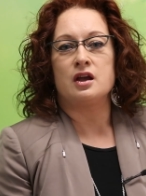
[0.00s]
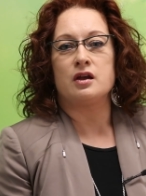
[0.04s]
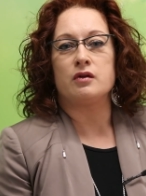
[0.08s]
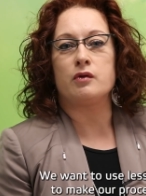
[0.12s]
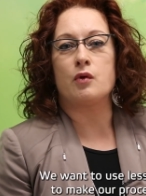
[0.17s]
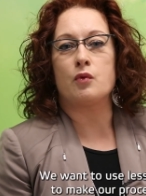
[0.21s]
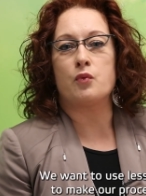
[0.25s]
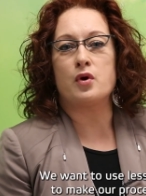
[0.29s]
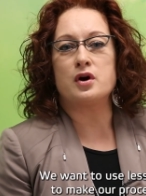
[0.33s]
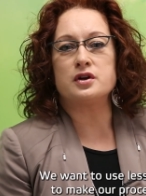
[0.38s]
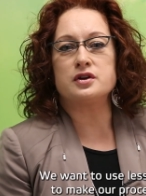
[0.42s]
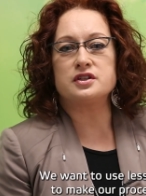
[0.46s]

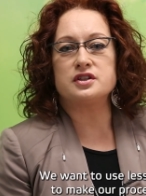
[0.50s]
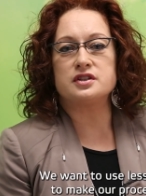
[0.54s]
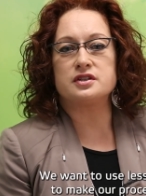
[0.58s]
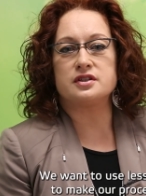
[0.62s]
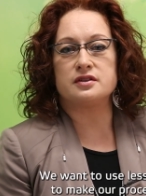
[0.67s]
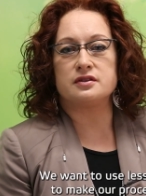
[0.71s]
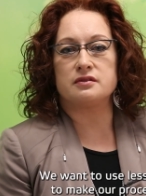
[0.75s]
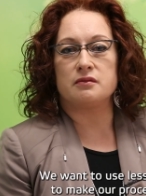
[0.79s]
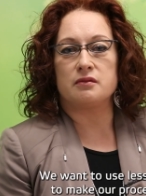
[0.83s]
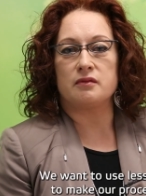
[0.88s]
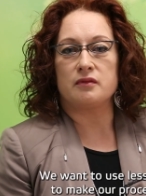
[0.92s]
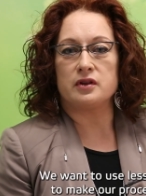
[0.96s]
We want
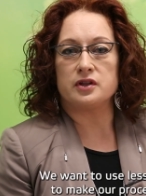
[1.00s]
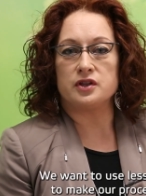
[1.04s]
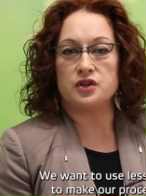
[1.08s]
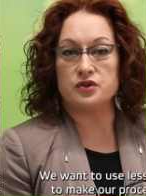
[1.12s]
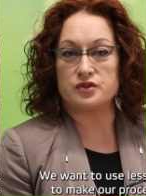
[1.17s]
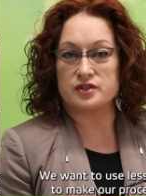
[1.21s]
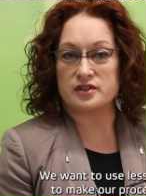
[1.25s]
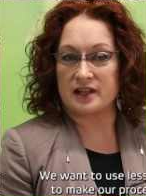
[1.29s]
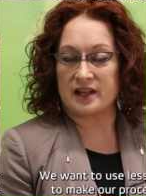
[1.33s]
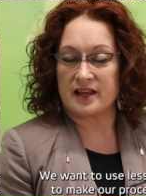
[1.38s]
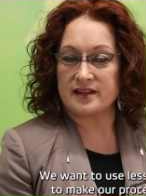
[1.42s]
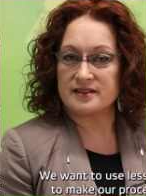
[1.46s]
to
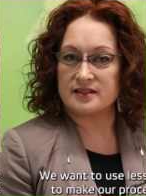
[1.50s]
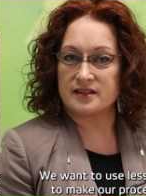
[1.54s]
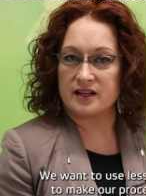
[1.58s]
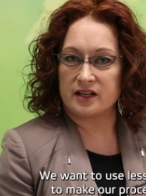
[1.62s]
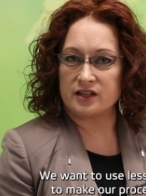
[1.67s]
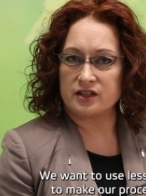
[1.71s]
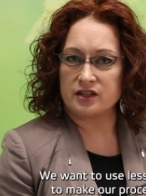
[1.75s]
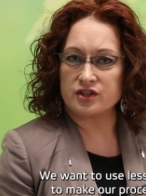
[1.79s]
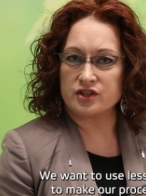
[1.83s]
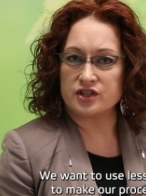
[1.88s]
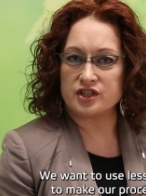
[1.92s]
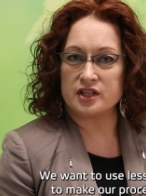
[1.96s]
use less
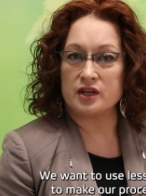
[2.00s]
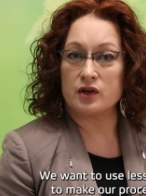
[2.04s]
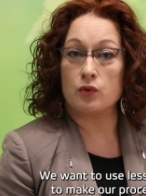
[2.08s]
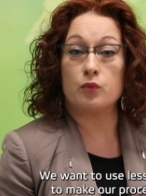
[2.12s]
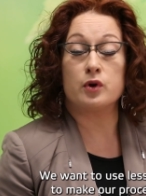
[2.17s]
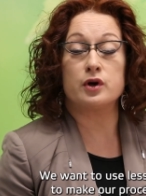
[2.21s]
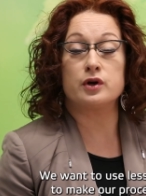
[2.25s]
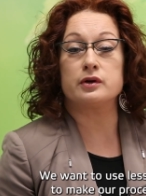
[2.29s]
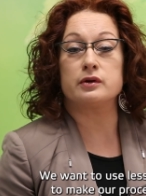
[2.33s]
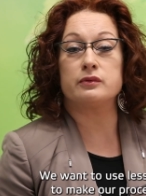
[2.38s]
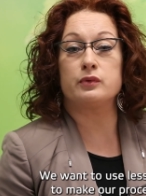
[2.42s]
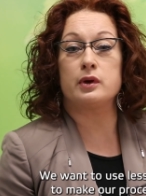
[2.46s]
energy,
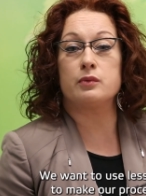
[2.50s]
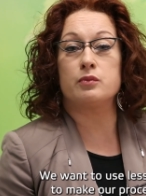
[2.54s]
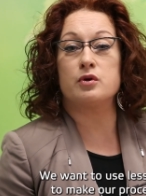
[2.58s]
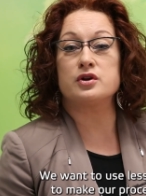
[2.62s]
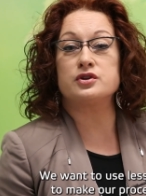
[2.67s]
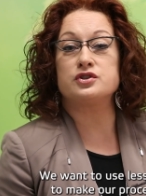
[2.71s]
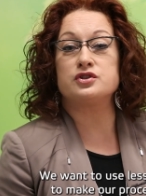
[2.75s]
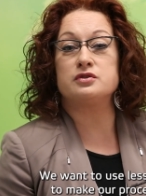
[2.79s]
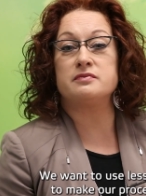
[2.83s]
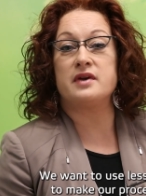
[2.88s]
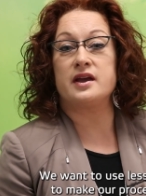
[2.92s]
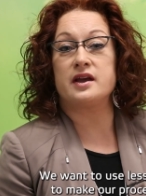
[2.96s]
we
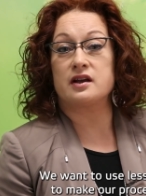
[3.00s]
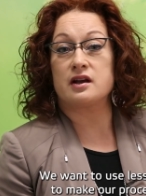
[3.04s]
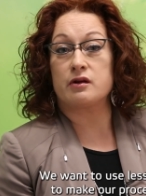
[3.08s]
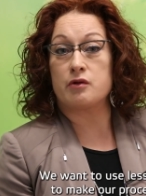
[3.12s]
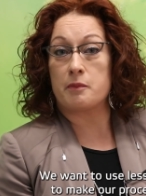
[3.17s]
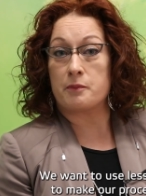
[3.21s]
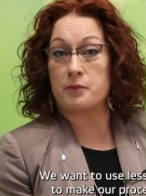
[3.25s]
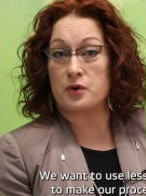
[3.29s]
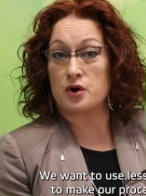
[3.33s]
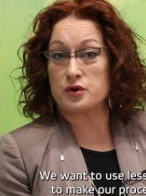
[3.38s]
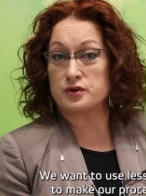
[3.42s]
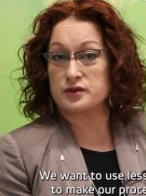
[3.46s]
want to make
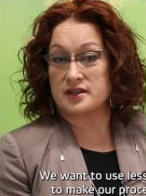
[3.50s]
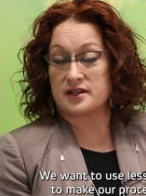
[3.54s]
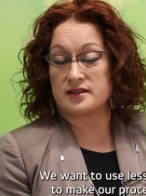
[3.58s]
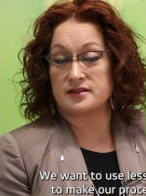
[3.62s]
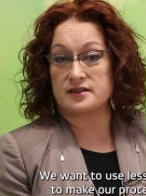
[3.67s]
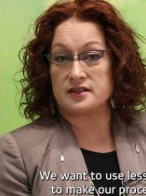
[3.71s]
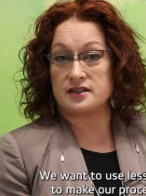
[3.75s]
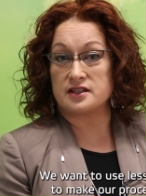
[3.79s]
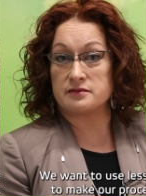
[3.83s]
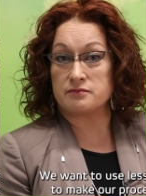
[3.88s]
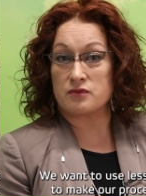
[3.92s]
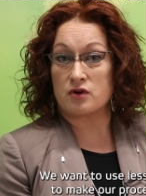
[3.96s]
our
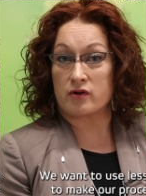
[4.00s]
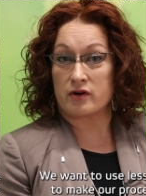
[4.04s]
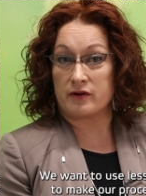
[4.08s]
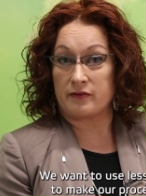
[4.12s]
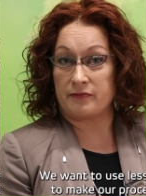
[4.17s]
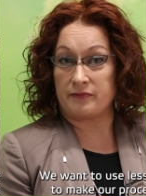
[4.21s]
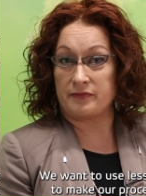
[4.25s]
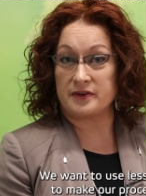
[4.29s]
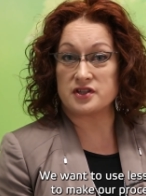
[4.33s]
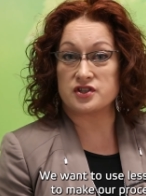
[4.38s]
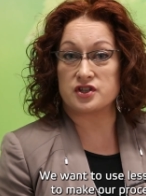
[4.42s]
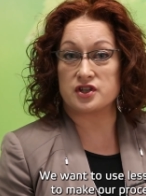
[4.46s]
processes more
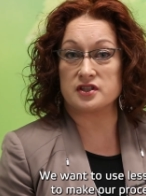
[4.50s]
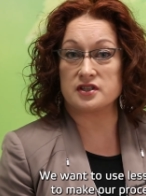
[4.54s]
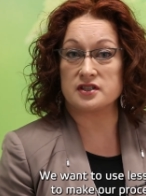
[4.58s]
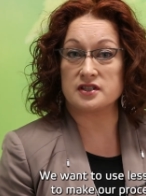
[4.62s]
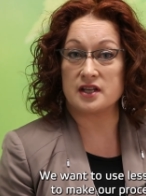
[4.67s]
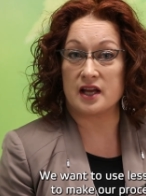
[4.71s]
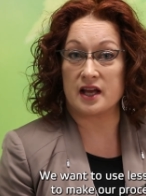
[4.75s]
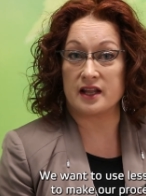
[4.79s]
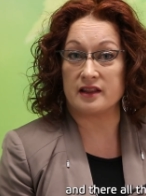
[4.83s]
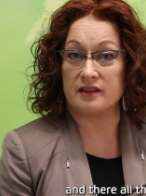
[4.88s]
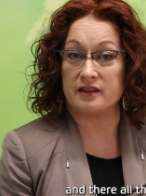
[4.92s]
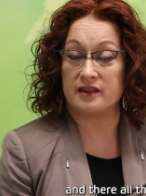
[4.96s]
efficient
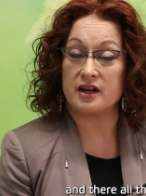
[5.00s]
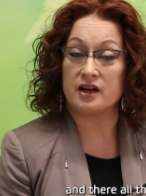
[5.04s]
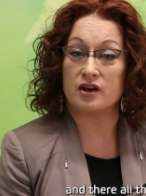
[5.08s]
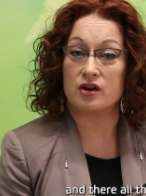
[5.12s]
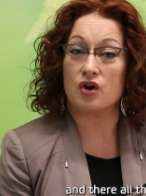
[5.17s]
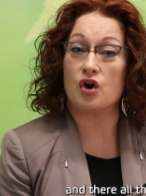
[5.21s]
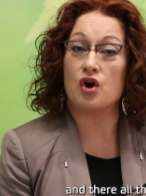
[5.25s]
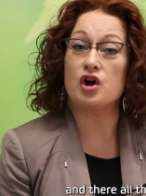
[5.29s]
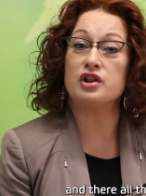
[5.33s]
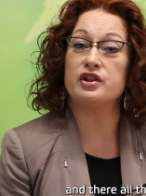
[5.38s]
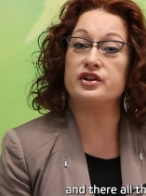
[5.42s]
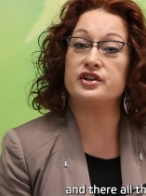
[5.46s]
and
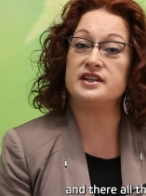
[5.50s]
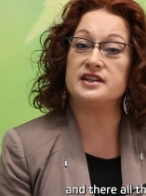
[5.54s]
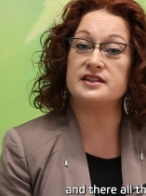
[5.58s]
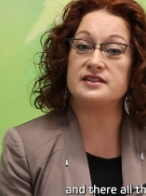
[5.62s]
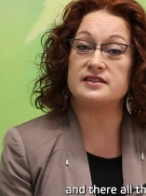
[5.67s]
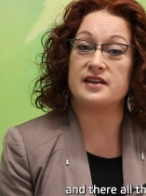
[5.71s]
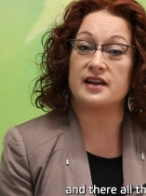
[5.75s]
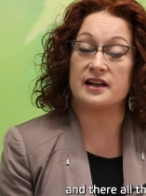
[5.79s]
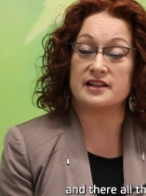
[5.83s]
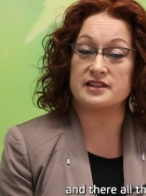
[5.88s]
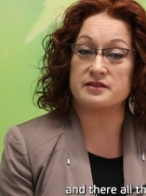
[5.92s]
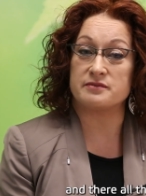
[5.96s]
there all the
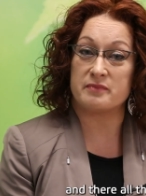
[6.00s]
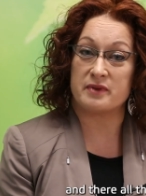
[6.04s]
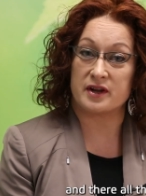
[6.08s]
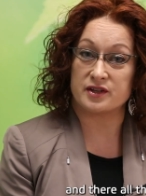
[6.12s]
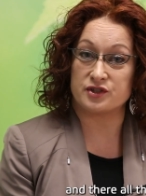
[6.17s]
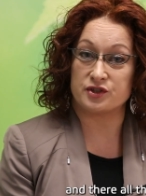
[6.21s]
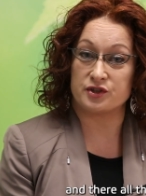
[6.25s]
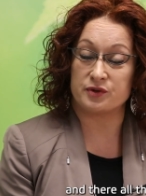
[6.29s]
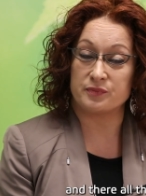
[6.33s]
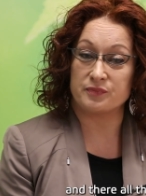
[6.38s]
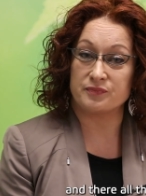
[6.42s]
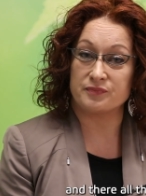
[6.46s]
details
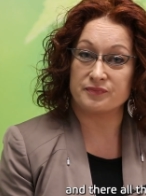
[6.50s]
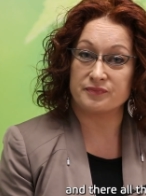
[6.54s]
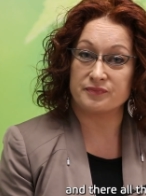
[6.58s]
matter.